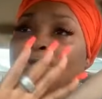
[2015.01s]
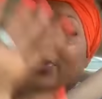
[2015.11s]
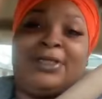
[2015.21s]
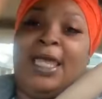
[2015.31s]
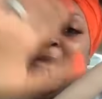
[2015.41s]

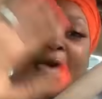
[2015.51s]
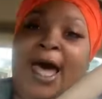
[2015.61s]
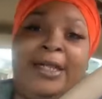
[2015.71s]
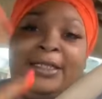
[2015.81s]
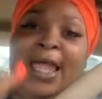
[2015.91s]
You saying
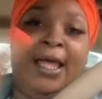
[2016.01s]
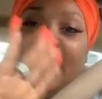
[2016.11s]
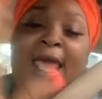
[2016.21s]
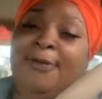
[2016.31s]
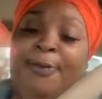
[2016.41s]
God is
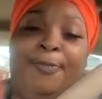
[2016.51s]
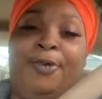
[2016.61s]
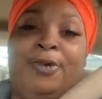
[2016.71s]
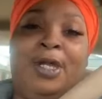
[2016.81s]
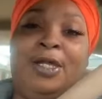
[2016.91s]
not
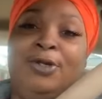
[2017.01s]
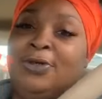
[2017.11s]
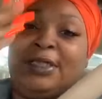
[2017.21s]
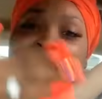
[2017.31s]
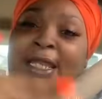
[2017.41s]
capable.
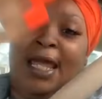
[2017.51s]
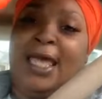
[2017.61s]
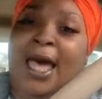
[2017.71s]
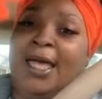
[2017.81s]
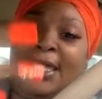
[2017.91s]
You saying
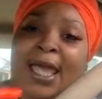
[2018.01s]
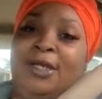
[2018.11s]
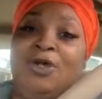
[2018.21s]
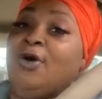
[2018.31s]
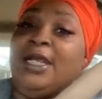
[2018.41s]
that God
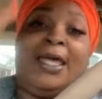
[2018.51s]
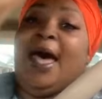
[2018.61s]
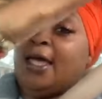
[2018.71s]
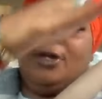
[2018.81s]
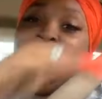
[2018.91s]
can't do it, and
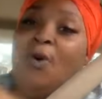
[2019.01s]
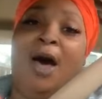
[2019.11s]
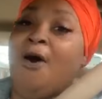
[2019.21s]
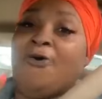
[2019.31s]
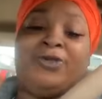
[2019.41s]
God can do
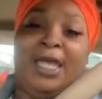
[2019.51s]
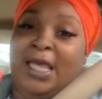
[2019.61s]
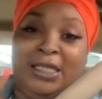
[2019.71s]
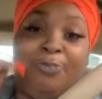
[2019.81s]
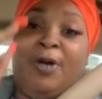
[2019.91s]
all
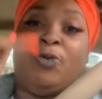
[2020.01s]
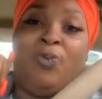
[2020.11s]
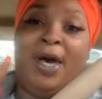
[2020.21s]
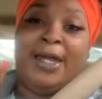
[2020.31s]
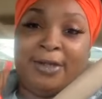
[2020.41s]
things, but
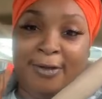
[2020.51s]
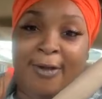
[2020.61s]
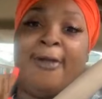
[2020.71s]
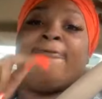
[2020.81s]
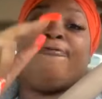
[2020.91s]
what?
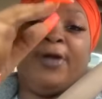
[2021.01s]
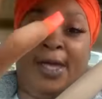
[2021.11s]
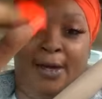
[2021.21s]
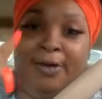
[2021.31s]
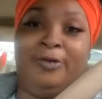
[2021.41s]

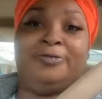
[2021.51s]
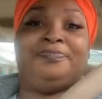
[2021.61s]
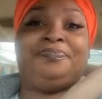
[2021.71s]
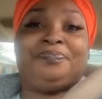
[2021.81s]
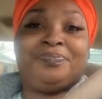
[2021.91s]
Fail.
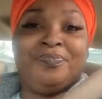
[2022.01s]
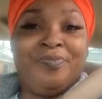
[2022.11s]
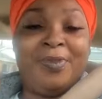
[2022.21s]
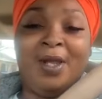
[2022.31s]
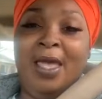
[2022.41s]

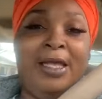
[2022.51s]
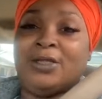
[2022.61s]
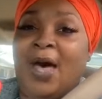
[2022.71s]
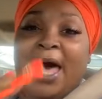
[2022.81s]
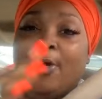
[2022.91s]

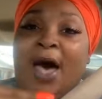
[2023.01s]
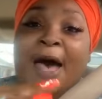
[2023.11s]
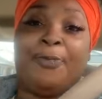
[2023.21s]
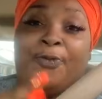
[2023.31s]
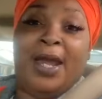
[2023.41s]
So I
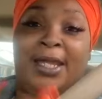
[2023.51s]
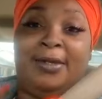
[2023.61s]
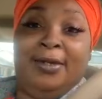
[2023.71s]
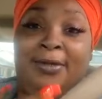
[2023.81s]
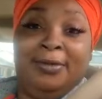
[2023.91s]
don't operate
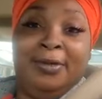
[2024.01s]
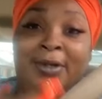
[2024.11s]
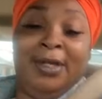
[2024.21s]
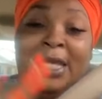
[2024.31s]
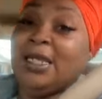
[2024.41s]

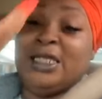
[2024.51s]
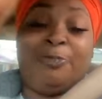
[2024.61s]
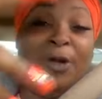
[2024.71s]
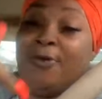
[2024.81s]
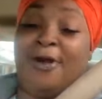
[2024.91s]
in the
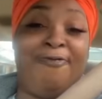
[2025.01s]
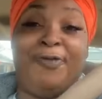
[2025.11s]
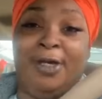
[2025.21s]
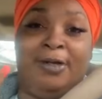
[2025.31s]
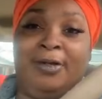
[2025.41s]
spirit
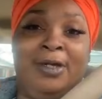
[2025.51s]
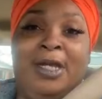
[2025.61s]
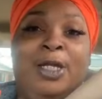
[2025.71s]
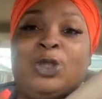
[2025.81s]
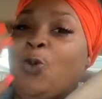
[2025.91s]
of fear.
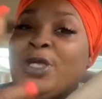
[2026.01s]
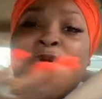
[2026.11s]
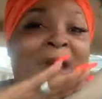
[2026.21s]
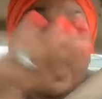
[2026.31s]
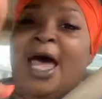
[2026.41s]
So
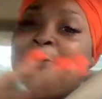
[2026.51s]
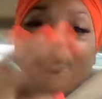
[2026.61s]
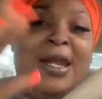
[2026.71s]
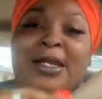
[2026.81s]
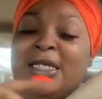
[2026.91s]
when you ain't
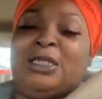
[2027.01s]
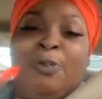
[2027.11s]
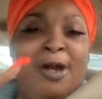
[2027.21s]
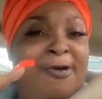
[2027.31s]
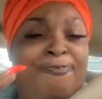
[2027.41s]
operating in
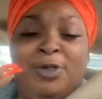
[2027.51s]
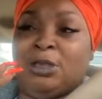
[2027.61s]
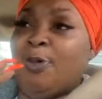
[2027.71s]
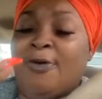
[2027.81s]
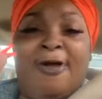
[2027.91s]
the
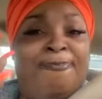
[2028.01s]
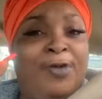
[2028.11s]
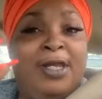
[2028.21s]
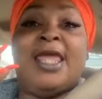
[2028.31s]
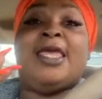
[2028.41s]
spirit of
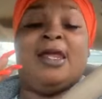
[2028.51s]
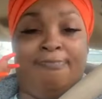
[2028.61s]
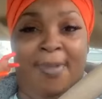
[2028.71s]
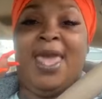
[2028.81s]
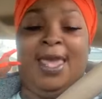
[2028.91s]
fear, they
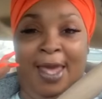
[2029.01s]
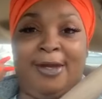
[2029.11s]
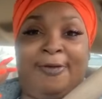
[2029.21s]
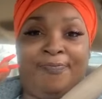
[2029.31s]
get mad.